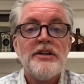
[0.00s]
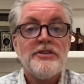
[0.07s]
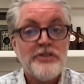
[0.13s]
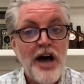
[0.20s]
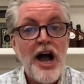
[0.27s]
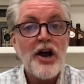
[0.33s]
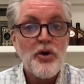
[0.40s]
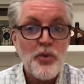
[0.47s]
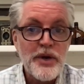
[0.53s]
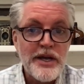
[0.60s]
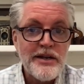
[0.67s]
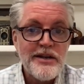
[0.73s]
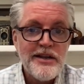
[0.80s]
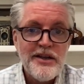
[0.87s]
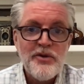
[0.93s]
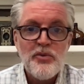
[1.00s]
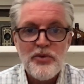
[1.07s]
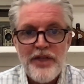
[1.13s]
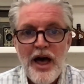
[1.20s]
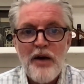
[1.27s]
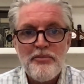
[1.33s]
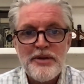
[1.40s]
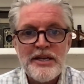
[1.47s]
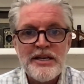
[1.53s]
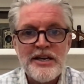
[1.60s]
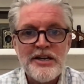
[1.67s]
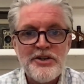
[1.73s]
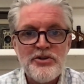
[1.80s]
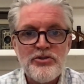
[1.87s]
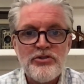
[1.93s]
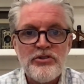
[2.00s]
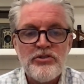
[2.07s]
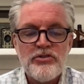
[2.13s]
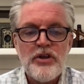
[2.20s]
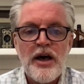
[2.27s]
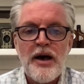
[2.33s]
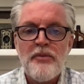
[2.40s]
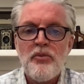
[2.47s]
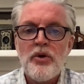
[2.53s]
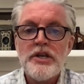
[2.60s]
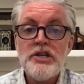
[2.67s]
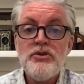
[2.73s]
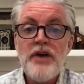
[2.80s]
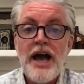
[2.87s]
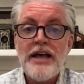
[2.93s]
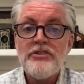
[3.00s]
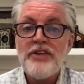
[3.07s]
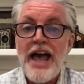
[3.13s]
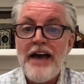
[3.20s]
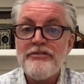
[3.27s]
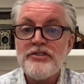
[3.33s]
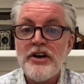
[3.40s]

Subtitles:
not quit without being a nuisance. What you guys have